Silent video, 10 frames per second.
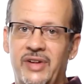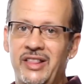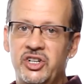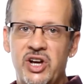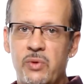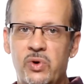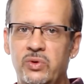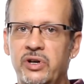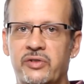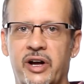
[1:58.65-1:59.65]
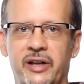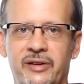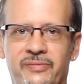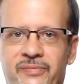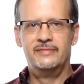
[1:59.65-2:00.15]
and the shot won't look right.
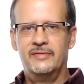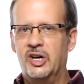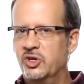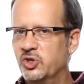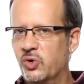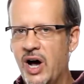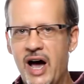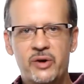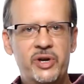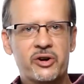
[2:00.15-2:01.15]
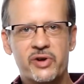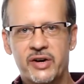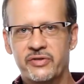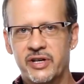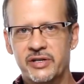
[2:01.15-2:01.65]
So how do we correct
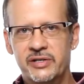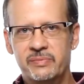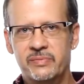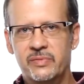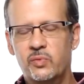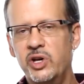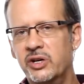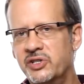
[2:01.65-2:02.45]
for this? Well, you could